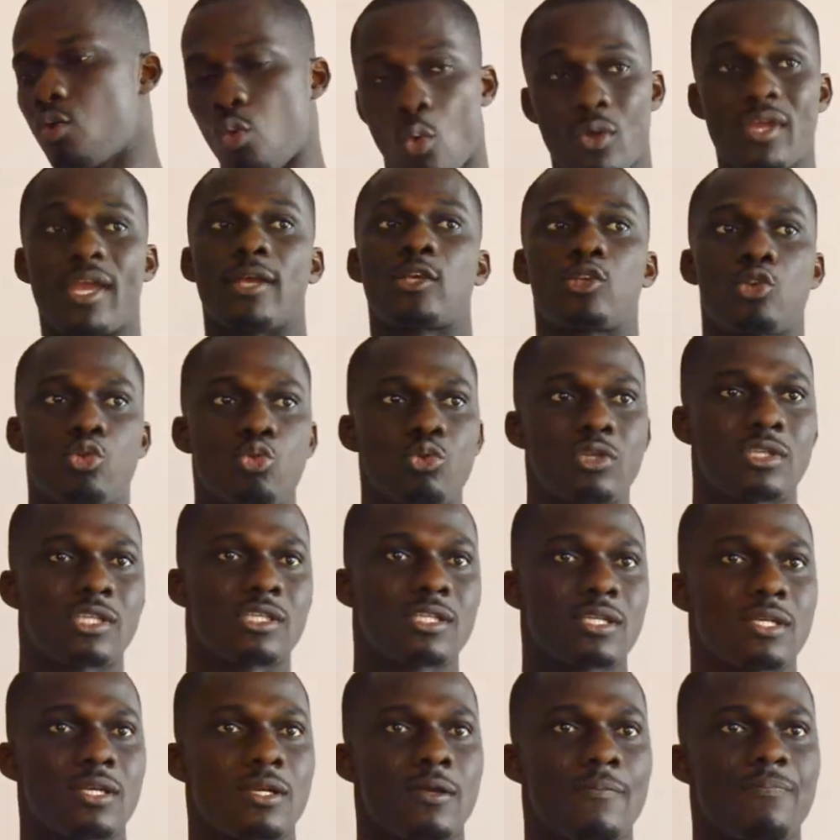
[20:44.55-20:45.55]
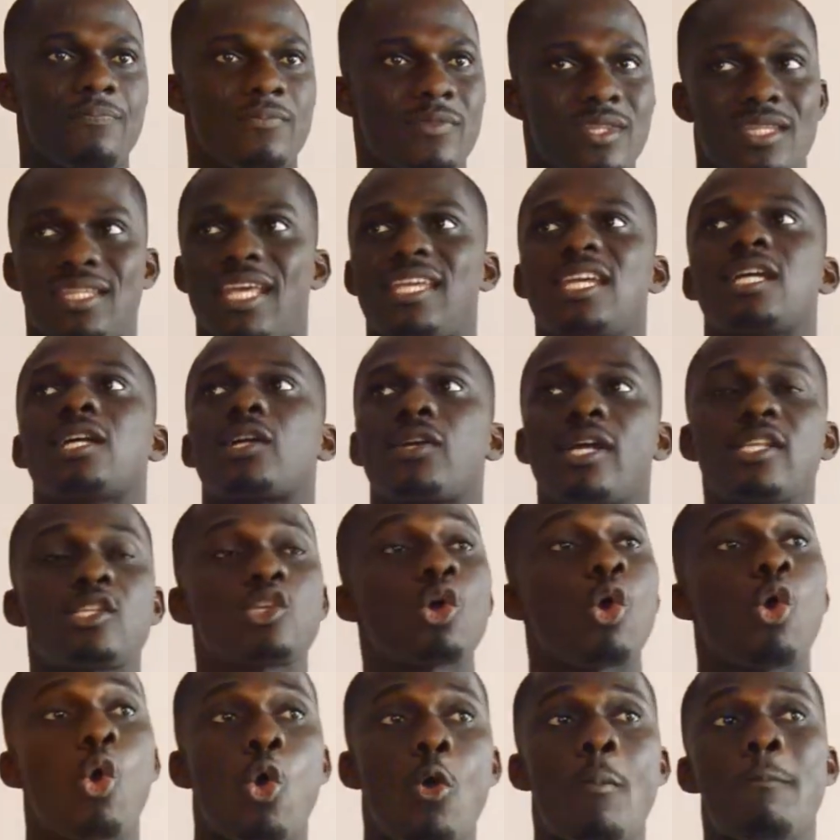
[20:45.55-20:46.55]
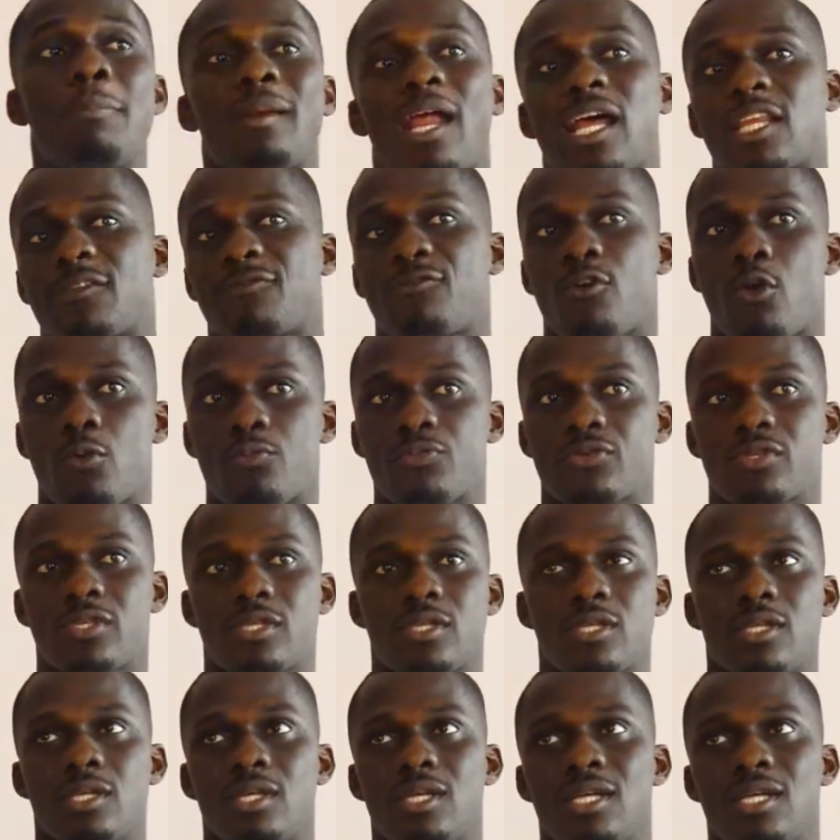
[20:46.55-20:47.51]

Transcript: wear shoes. Then you create your own platforms.